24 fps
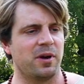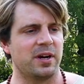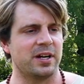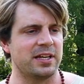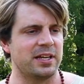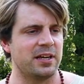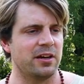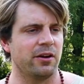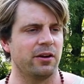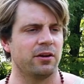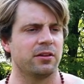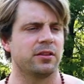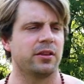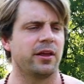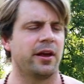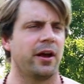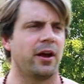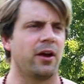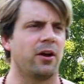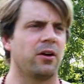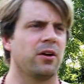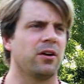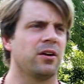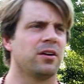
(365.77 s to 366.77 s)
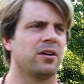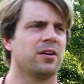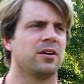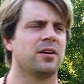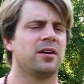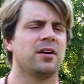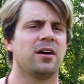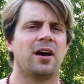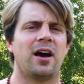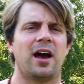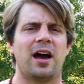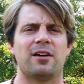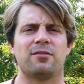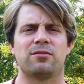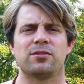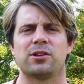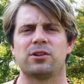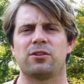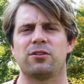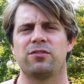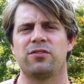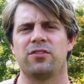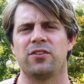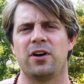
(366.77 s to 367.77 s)
money here and there, have a
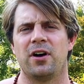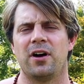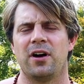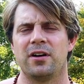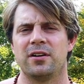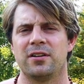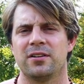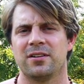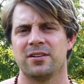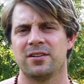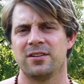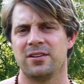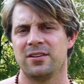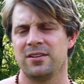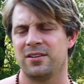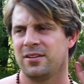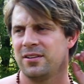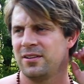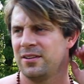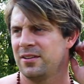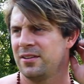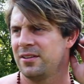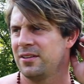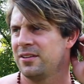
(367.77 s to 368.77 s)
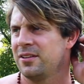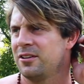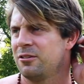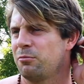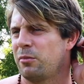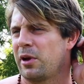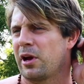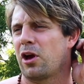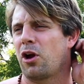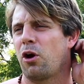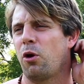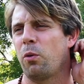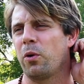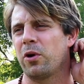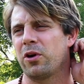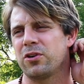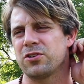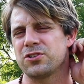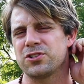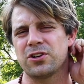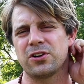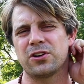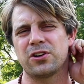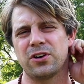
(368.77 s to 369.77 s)
little fun. My
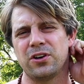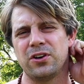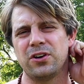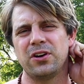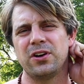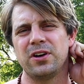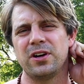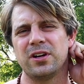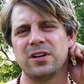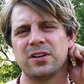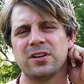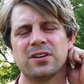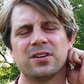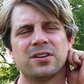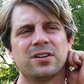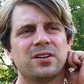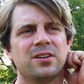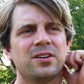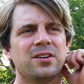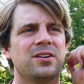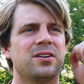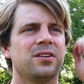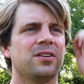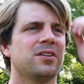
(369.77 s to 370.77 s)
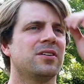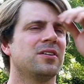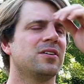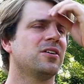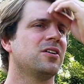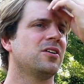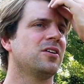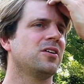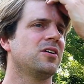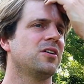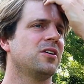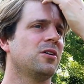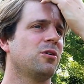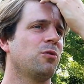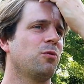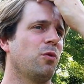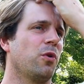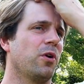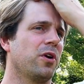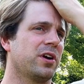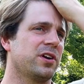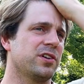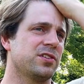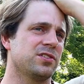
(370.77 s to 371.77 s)
coworkers are good.
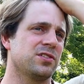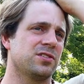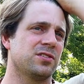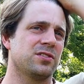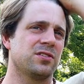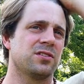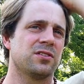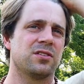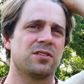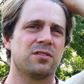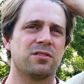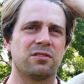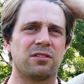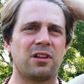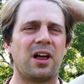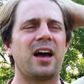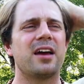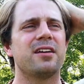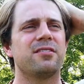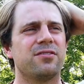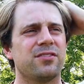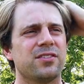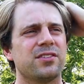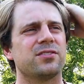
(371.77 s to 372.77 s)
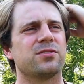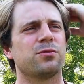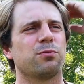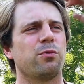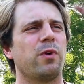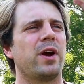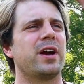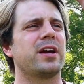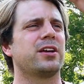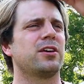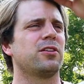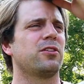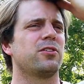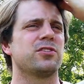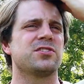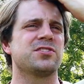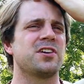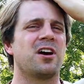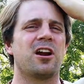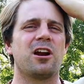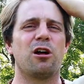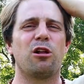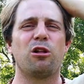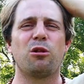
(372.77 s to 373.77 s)
Work is, life is regular. It's
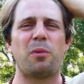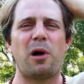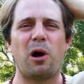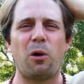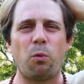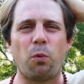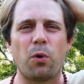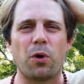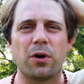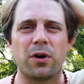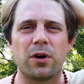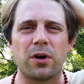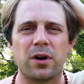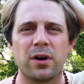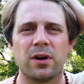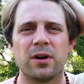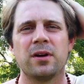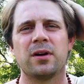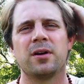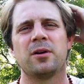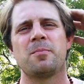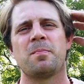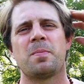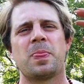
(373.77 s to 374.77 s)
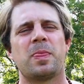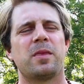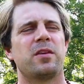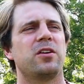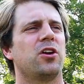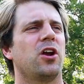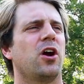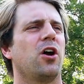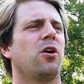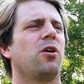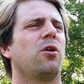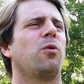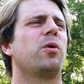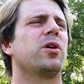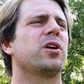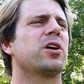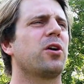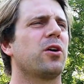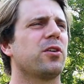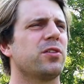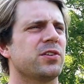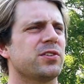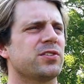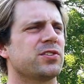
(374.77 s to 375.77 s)
not all about work. You know, I want to
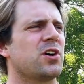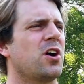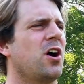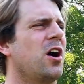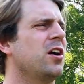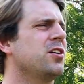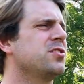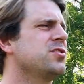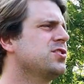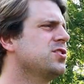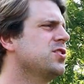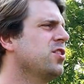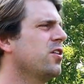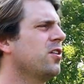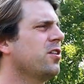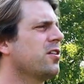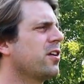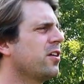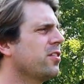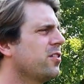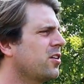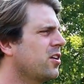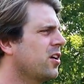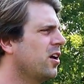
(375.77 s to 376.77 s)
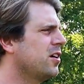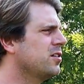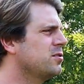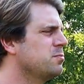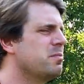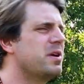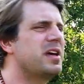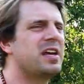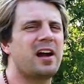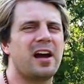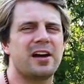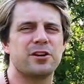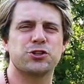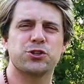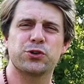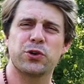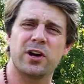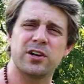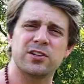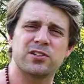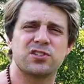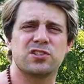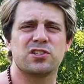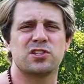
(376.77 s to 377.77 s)
go to this concert. Another con, Men I
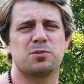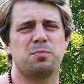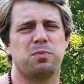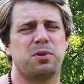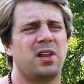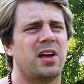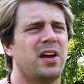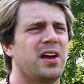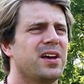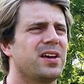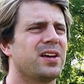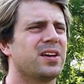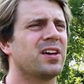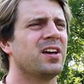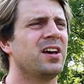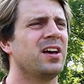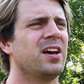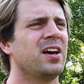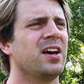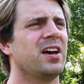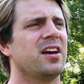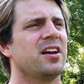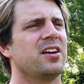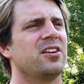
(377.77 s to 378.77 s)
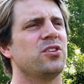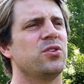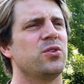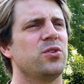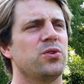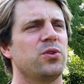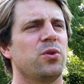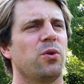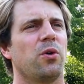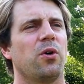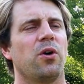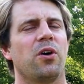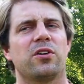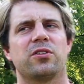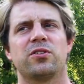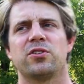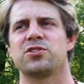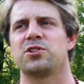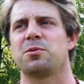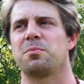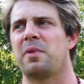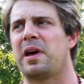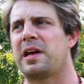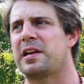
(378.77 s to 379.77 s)
Trust is playing in New York.
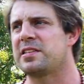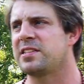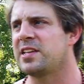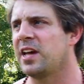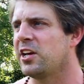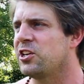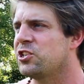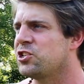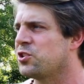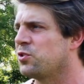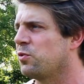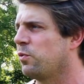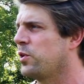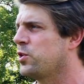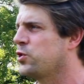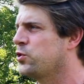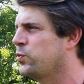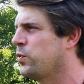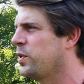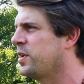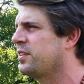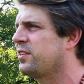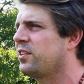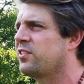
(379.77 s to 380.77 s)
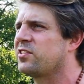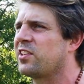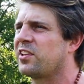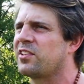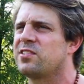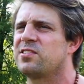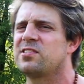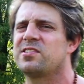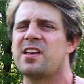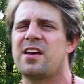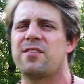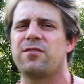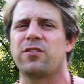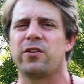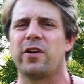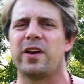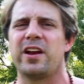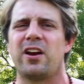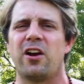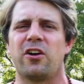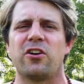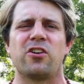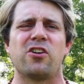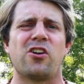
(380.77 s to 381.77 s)
There's a meditation retreat that's like $700
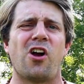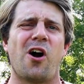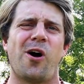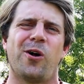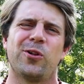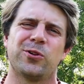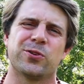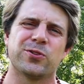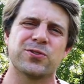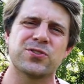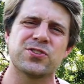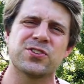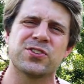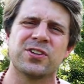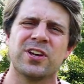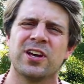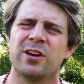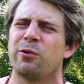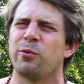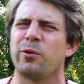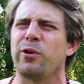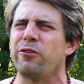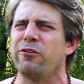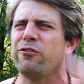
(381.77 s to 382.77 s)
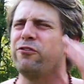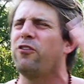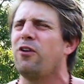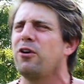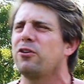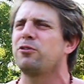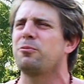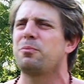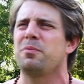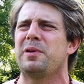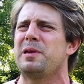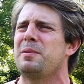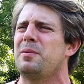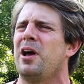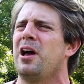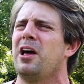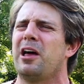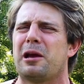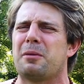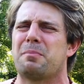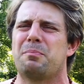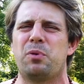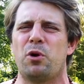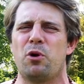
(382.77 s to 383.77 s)
or $800. Where the fuck did we,
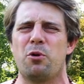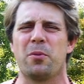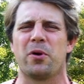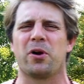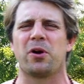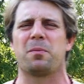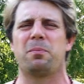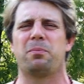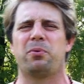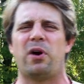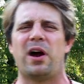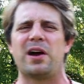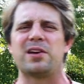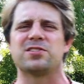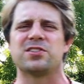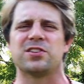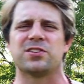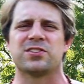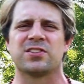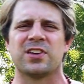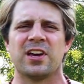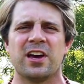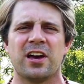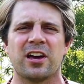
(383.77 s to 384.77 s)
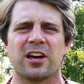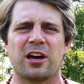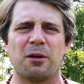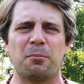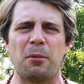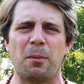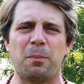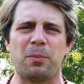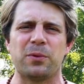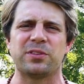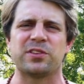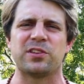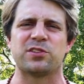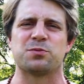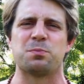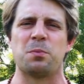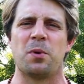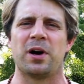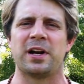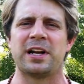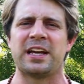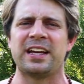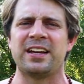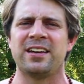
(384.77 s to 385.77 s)
like, boomer prices come up with this
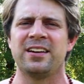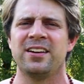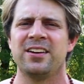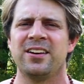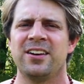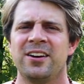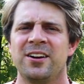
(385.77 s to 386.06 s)
money?